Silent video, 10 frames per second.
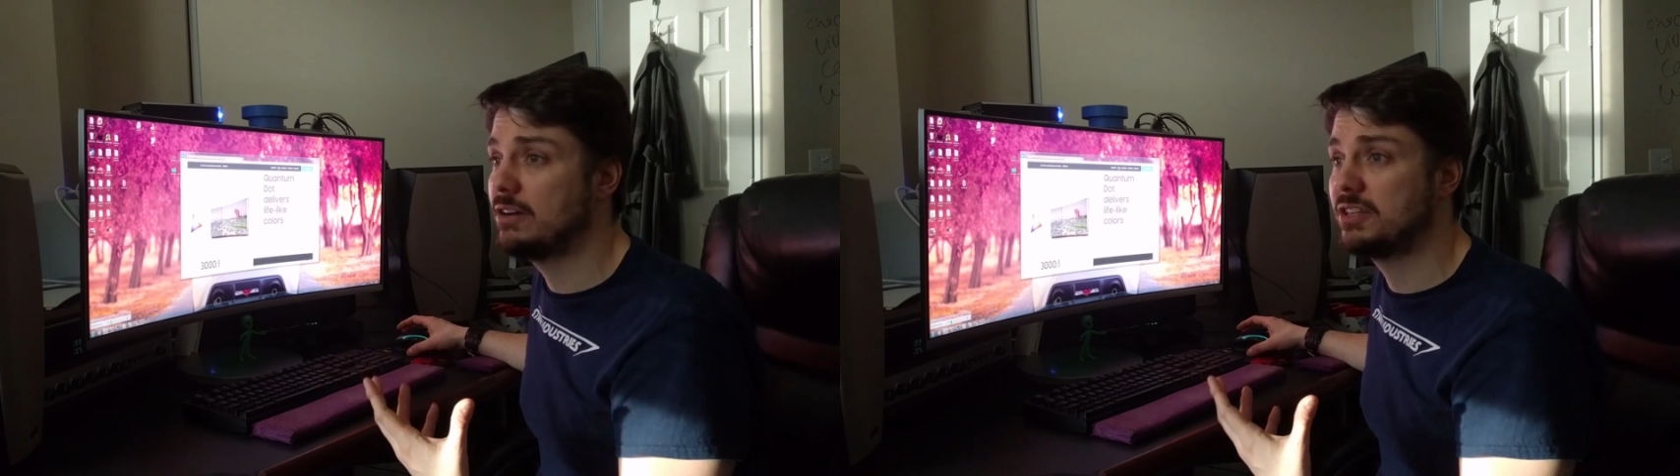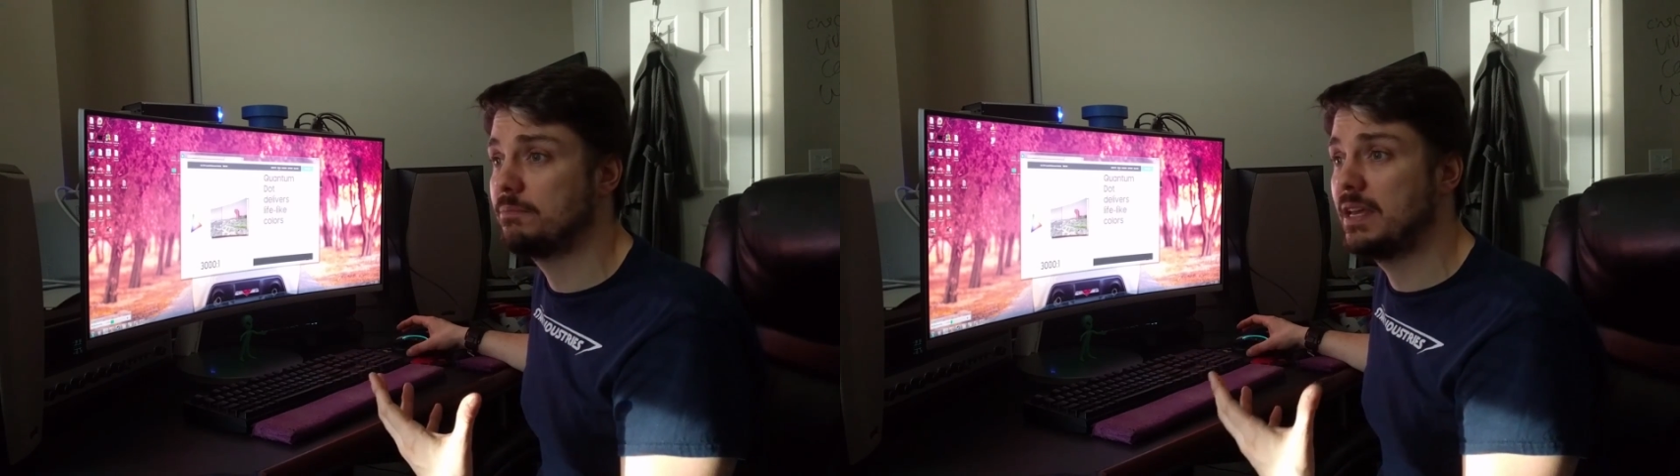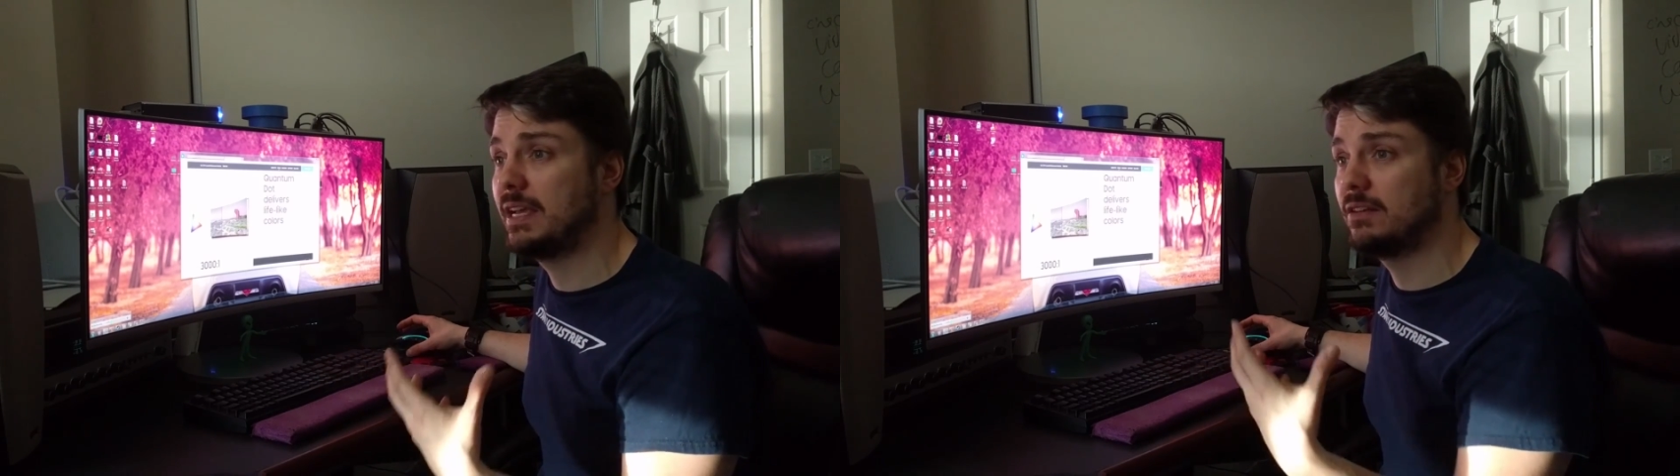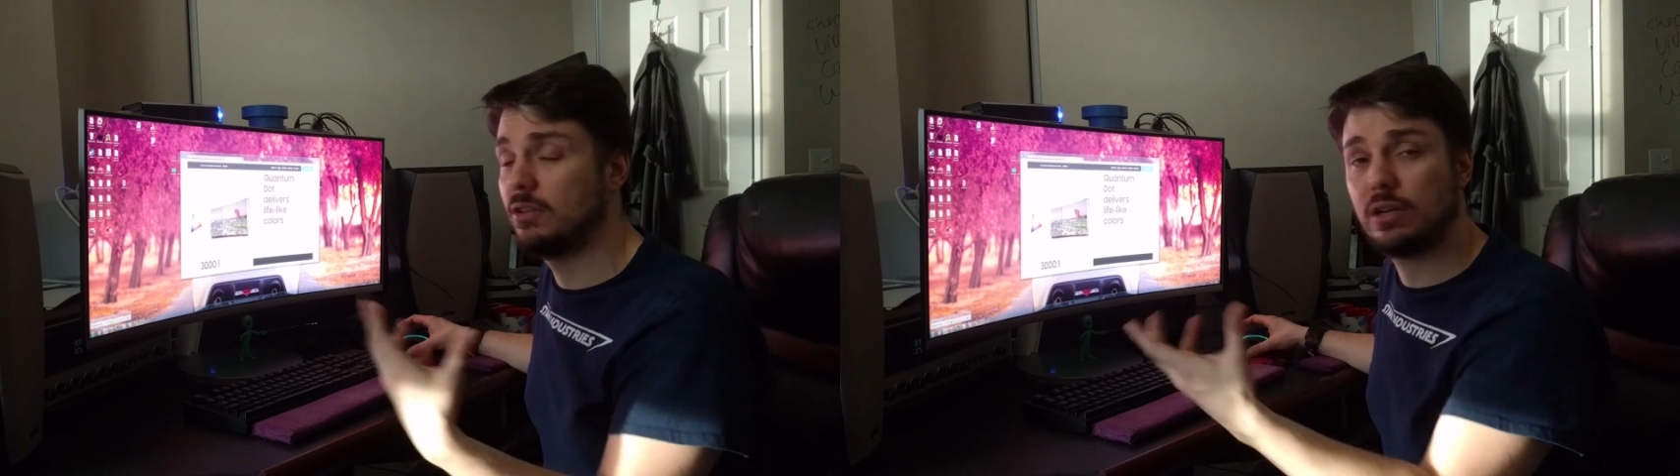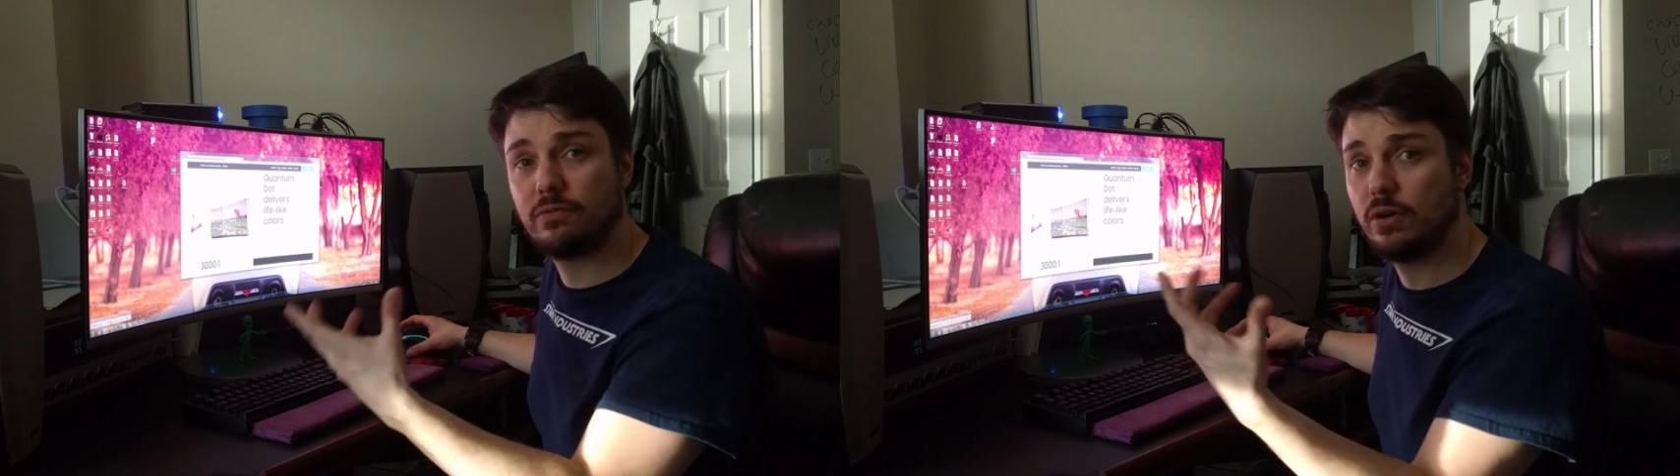something and
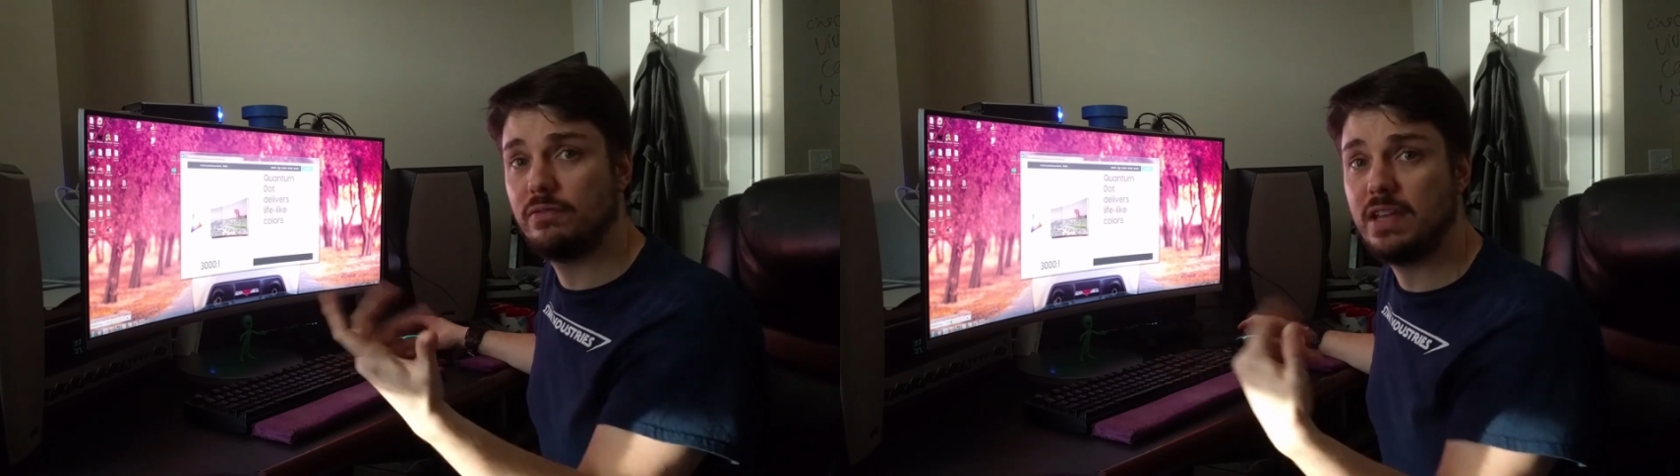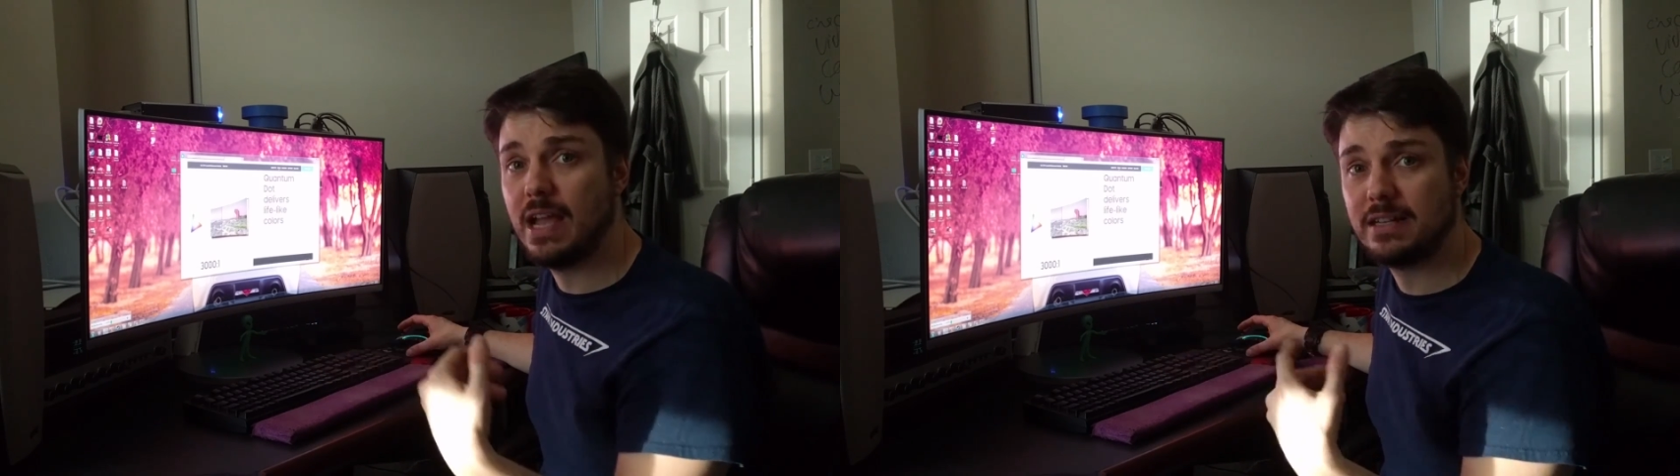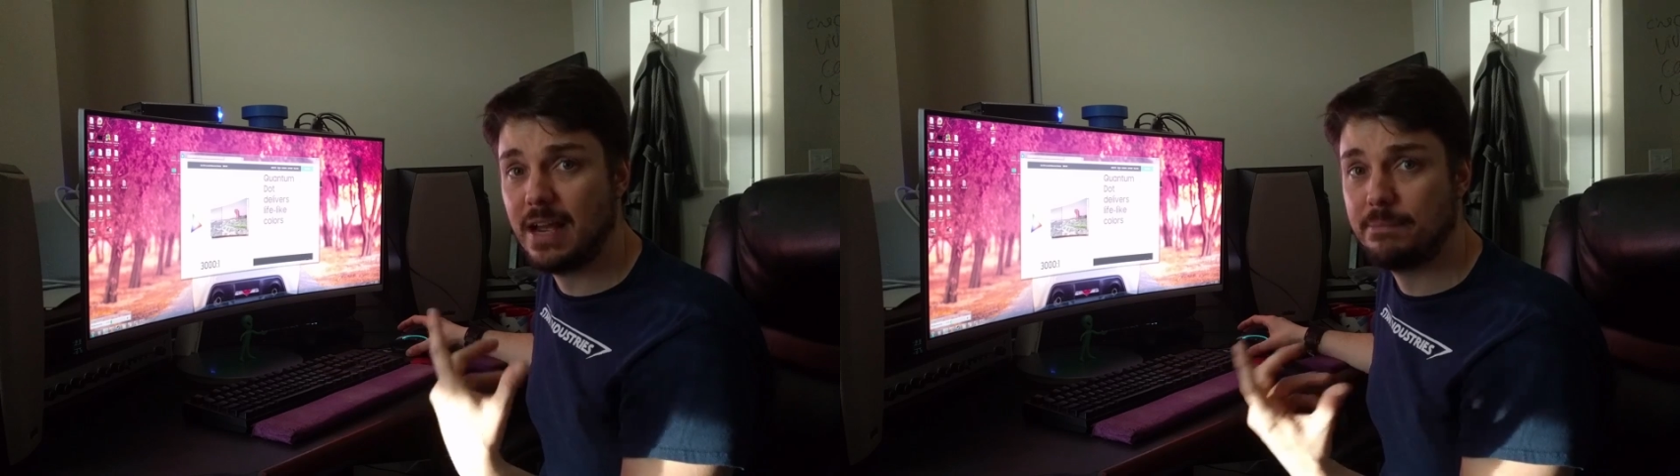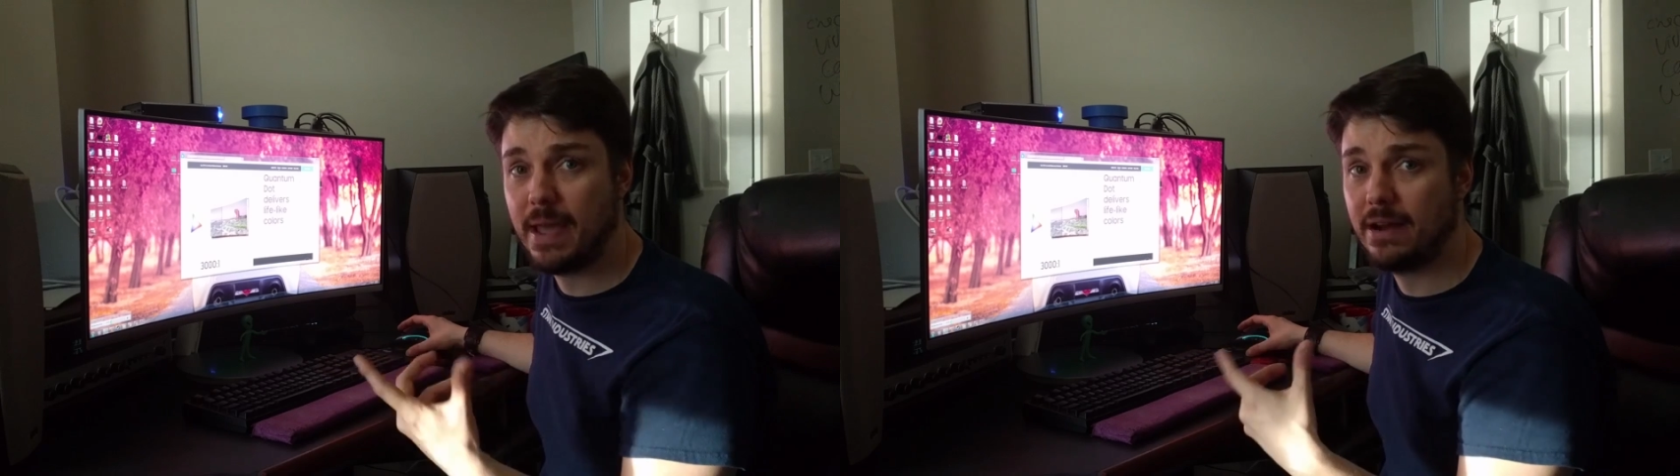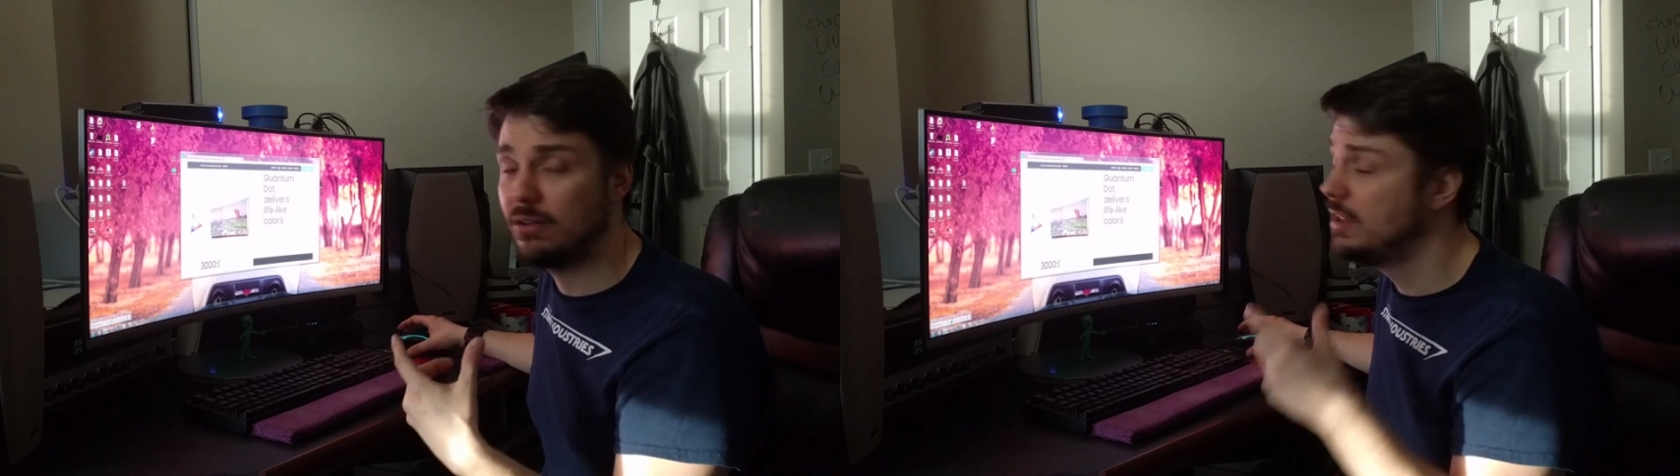look for a VA type
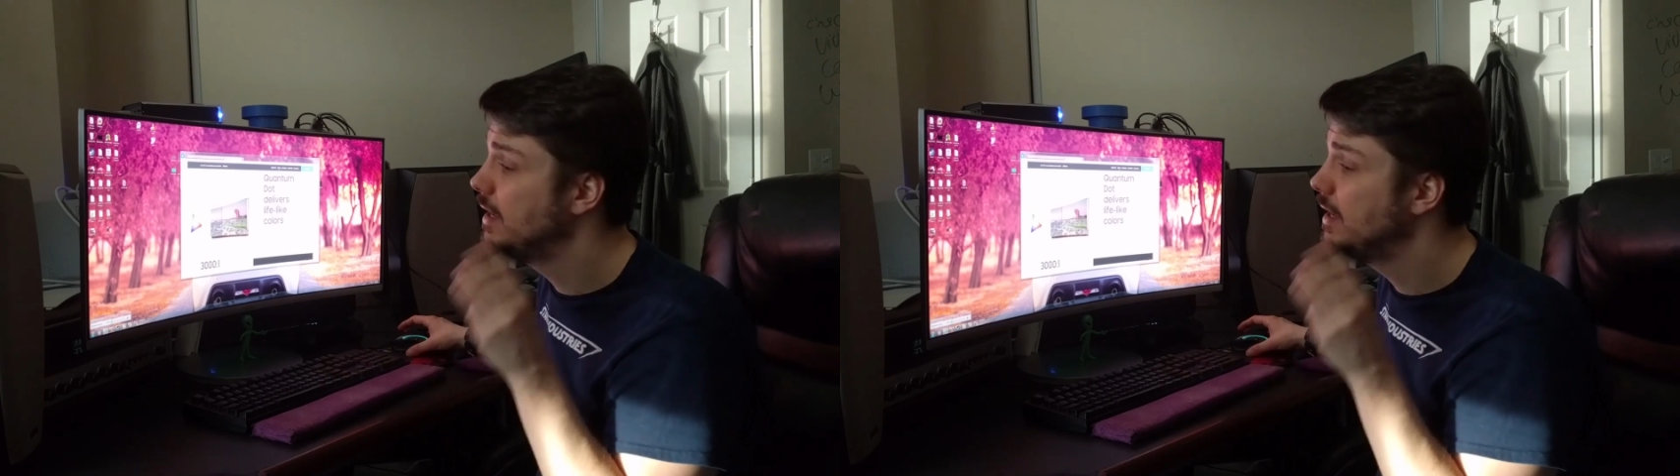panel